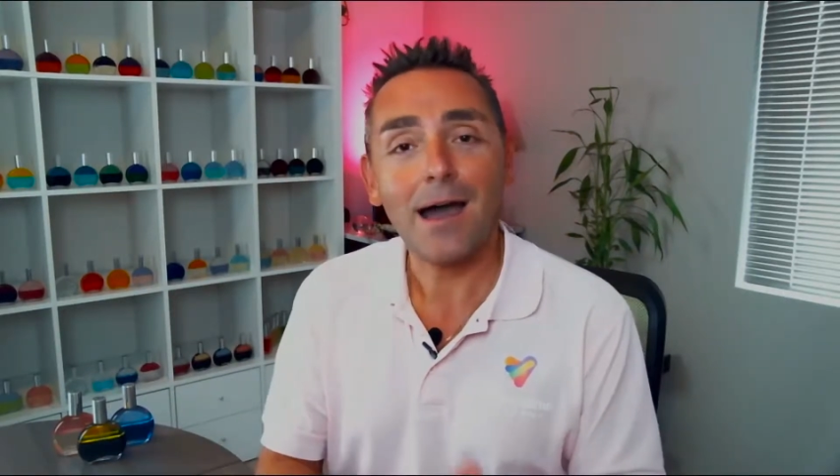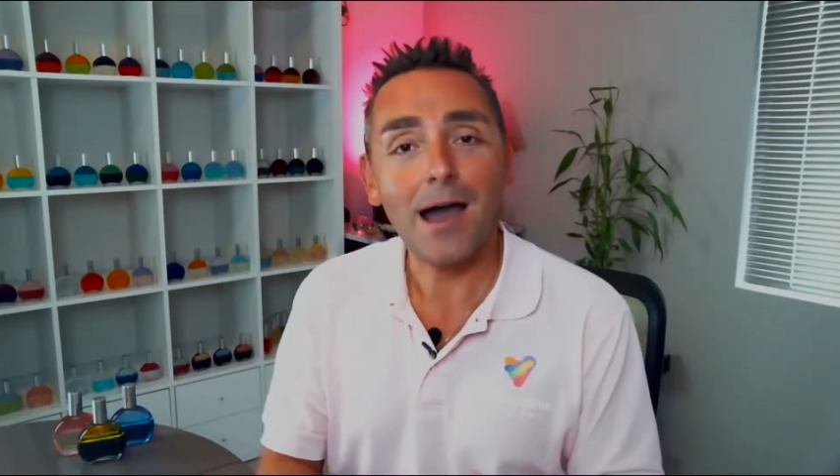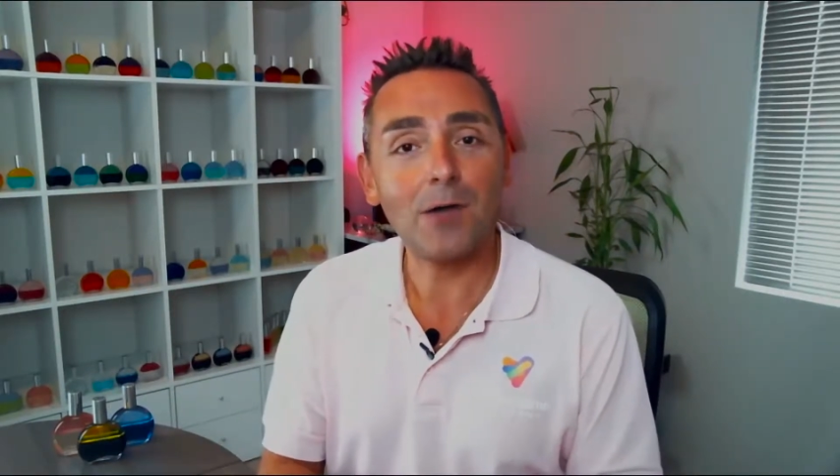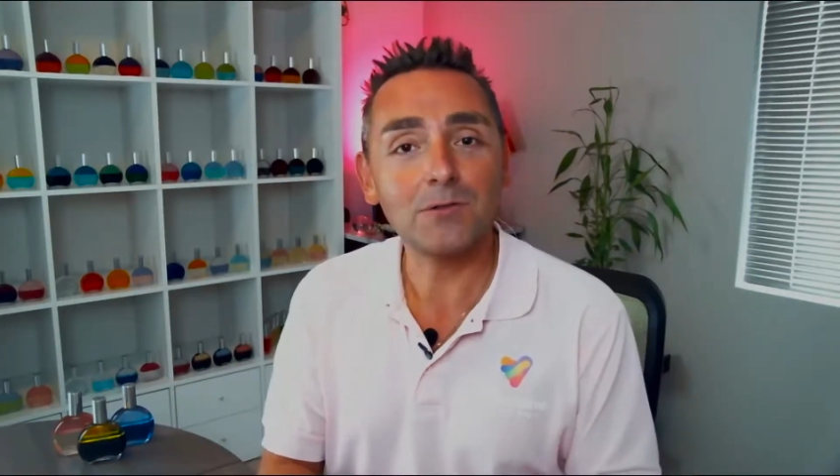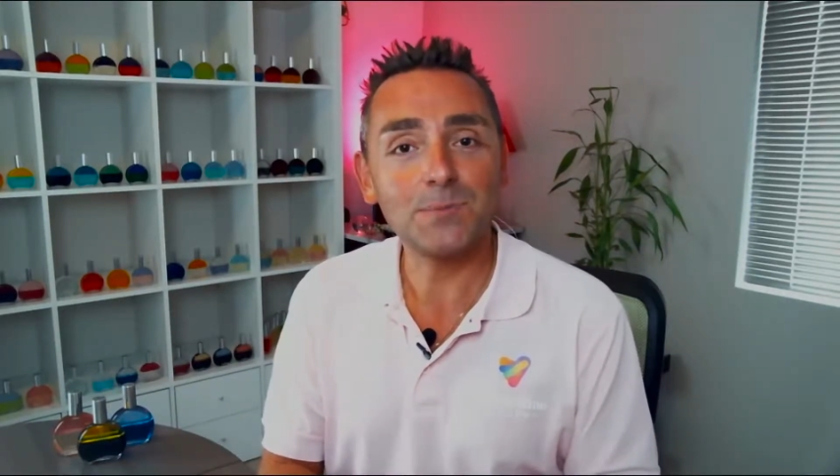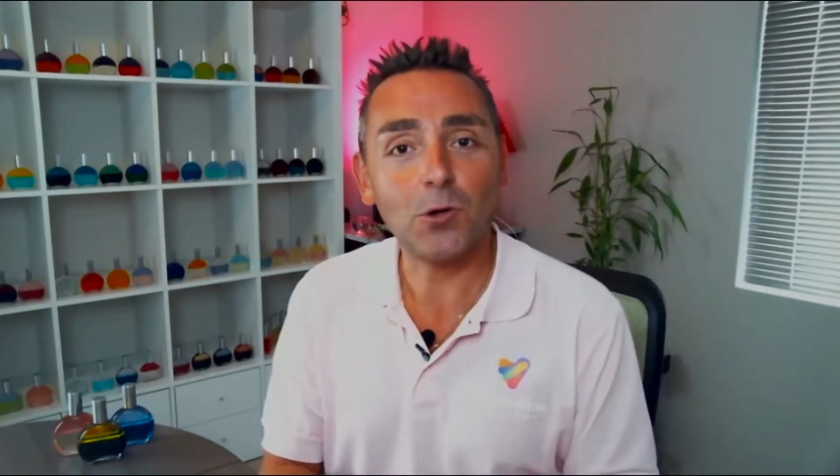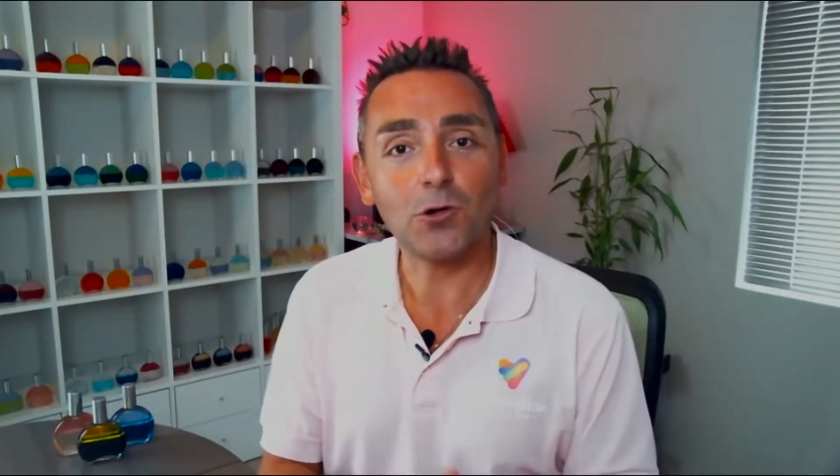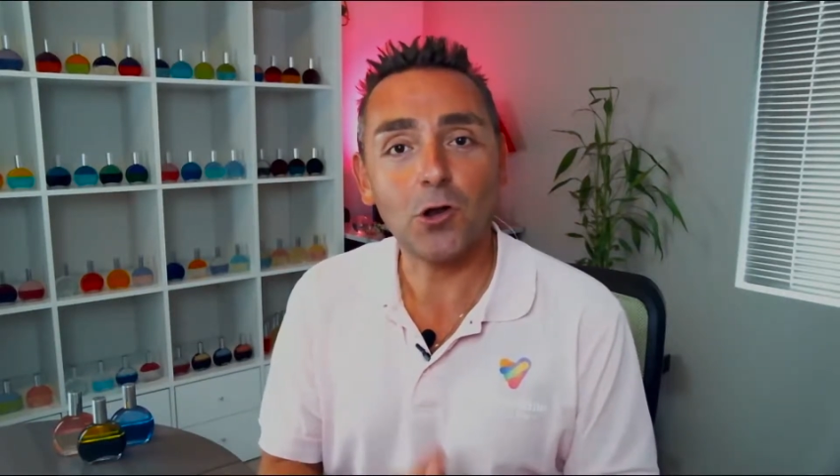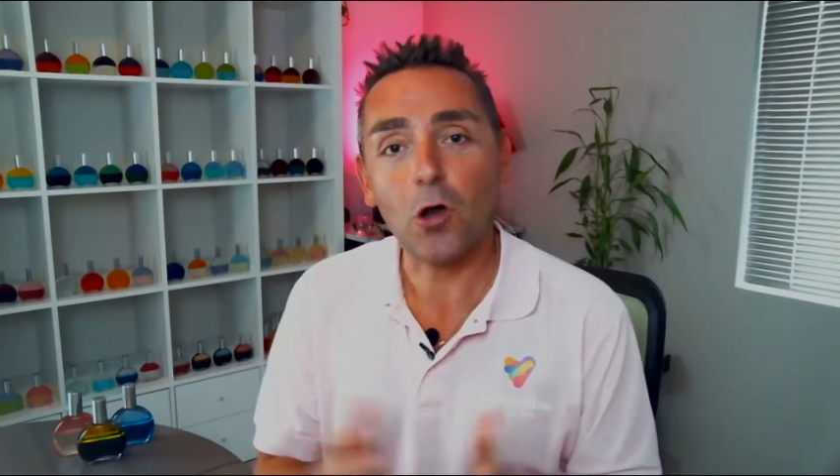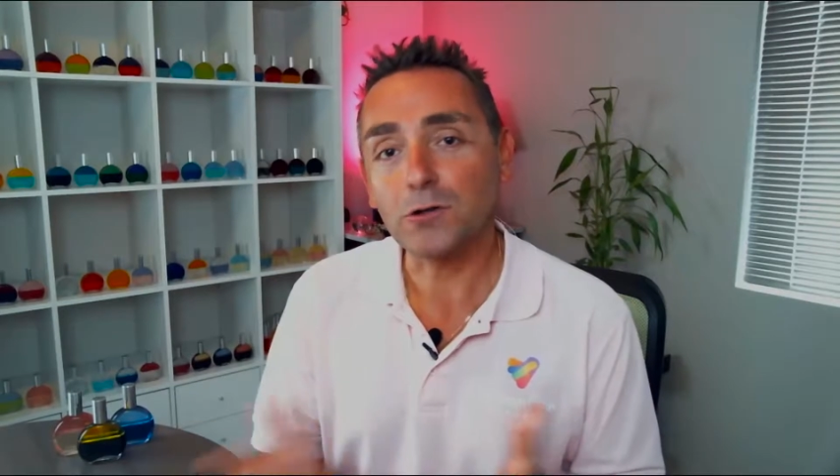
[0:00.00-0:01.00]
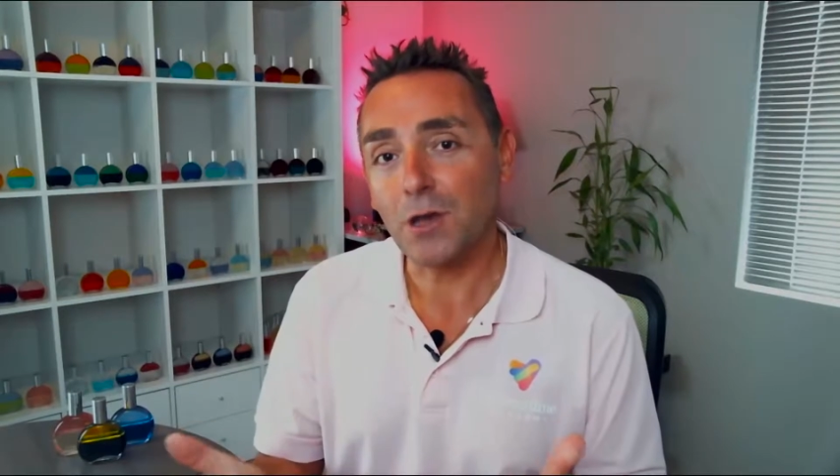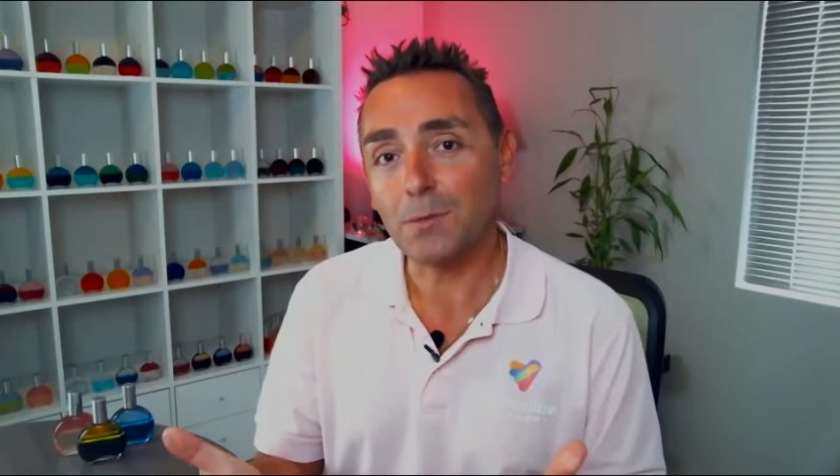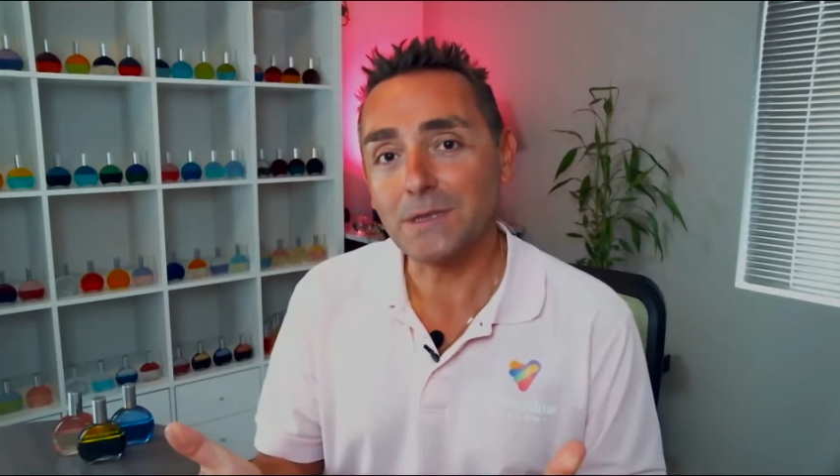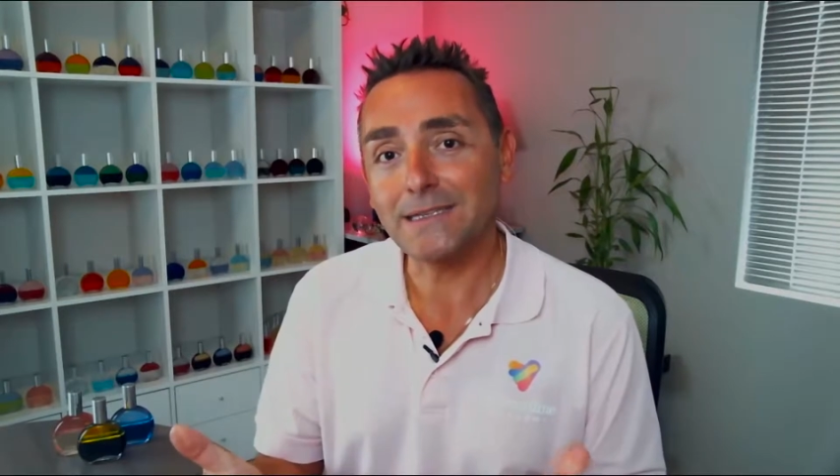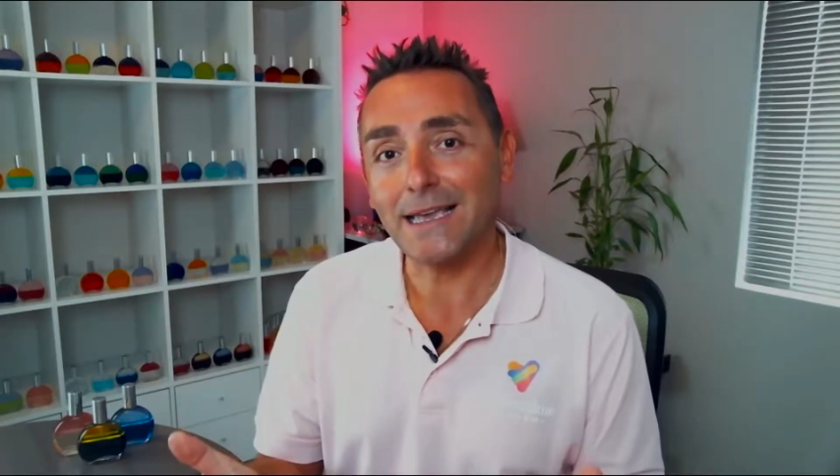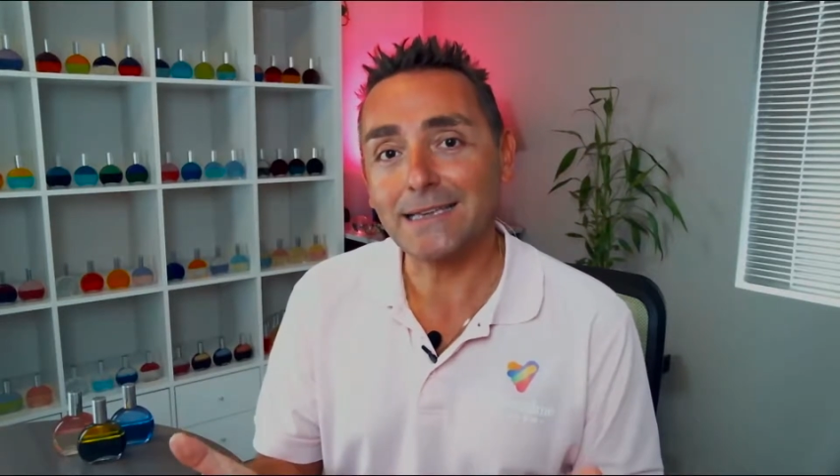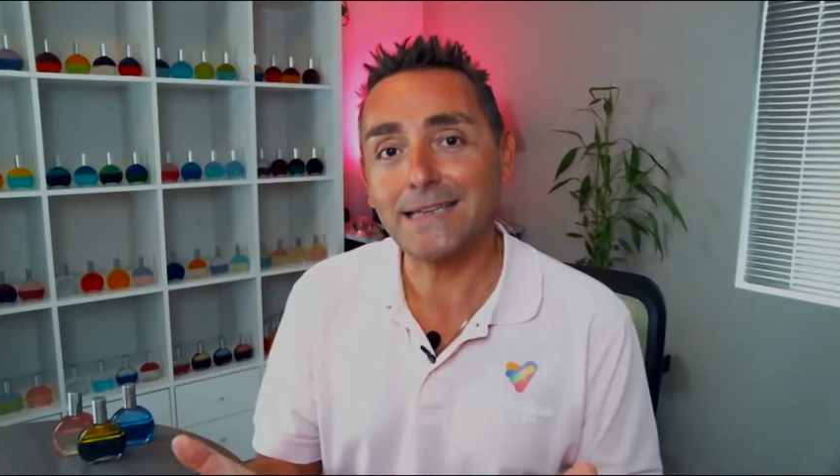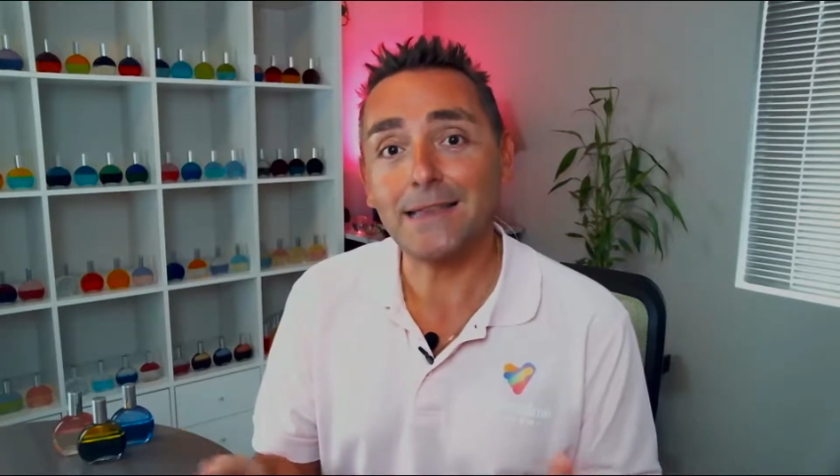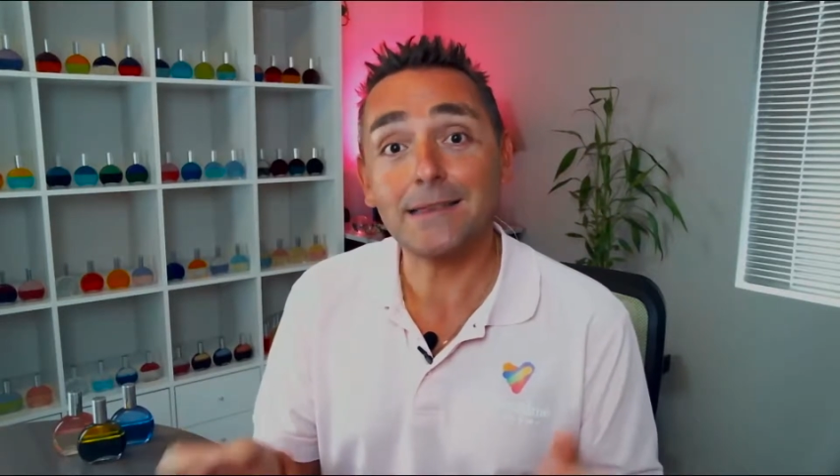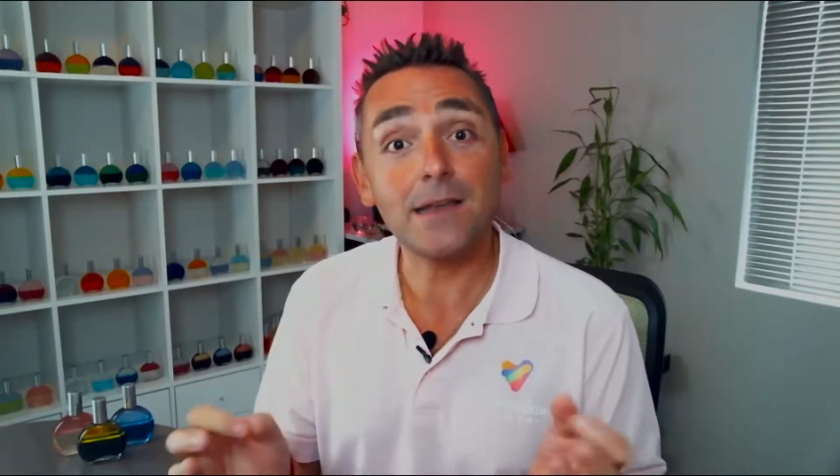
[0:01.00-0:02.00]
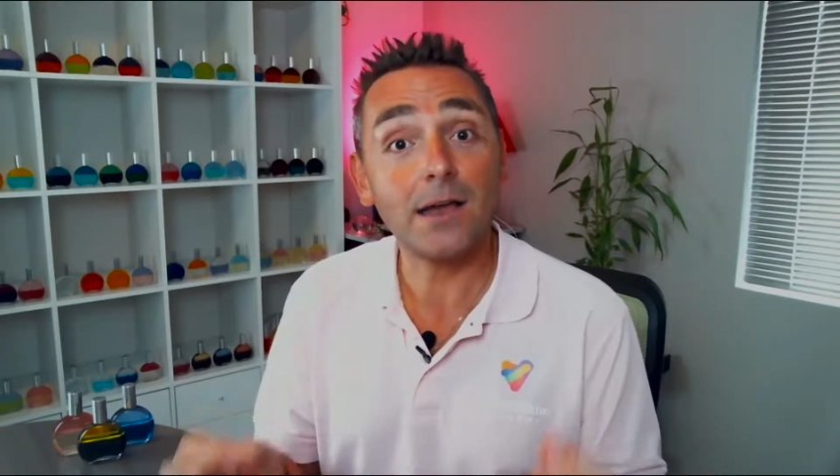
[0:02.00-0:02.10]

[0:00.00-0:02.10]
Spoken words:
I was born on October the 16th,